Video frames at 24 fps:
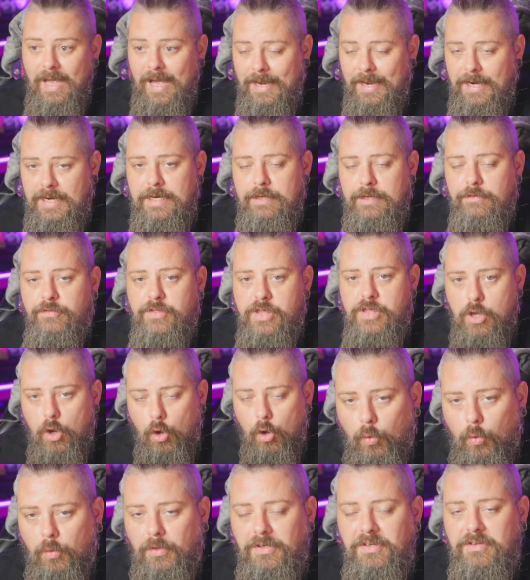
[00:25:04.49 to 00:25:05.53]
And it is
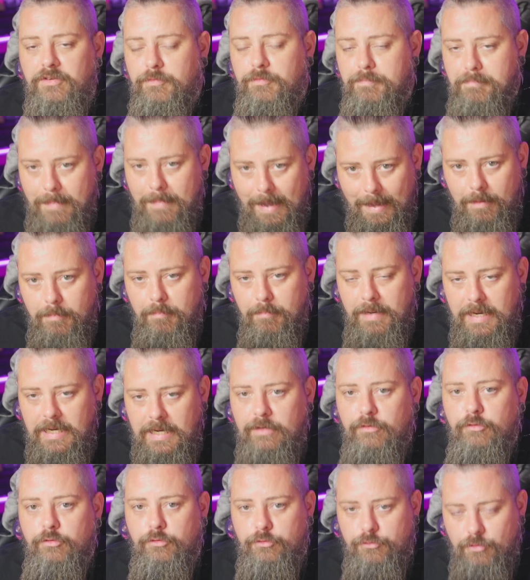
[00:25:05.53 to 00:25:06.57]
oldest
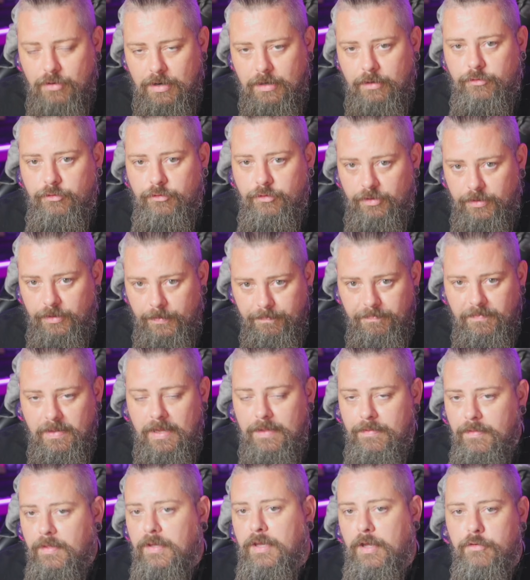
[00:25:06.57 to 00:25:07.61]
man-made structure
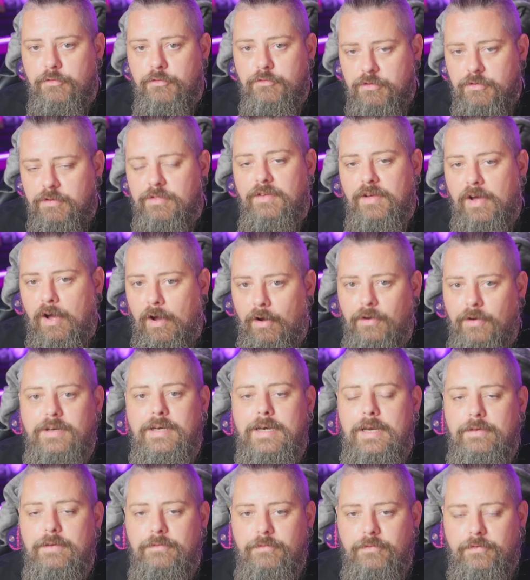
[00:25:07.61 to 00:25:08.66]
in the country that I
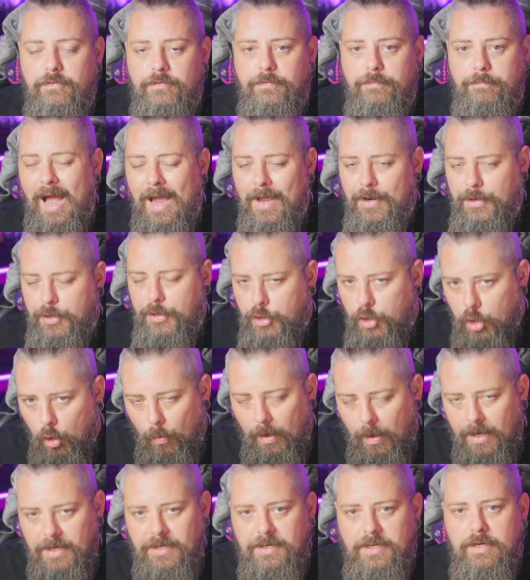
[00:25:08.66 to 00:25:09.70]
live. I had
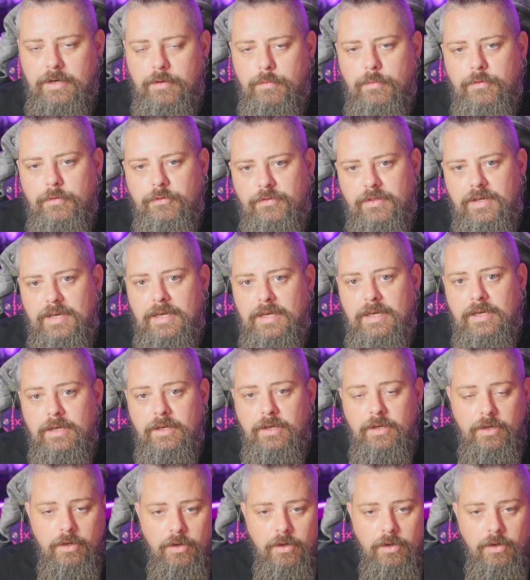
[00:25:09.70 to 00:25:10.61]
no idea it was there.